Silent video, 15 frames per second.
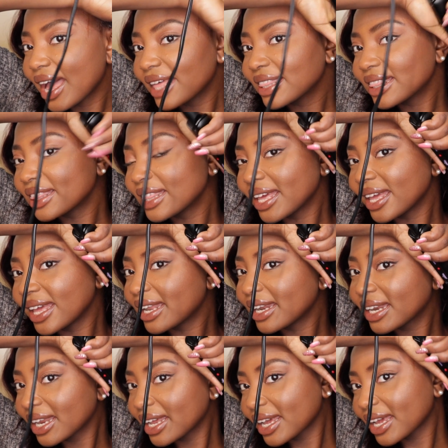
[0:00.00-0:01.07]
and then
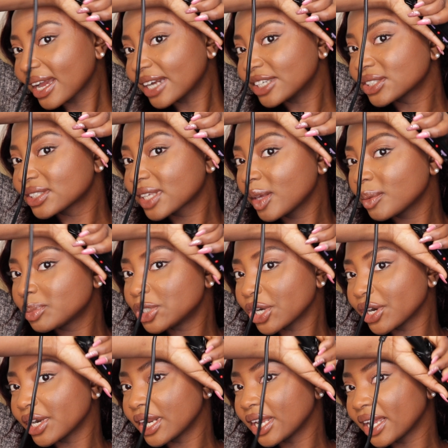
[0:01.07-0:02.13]
I just keep
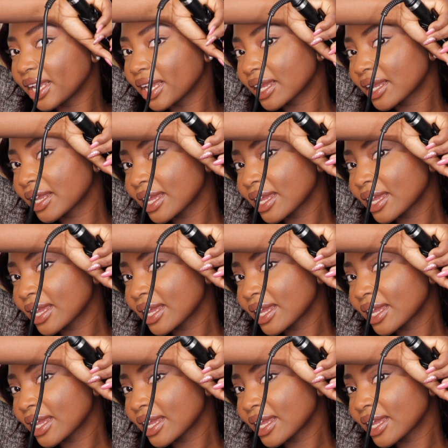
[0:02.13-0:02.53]
turning,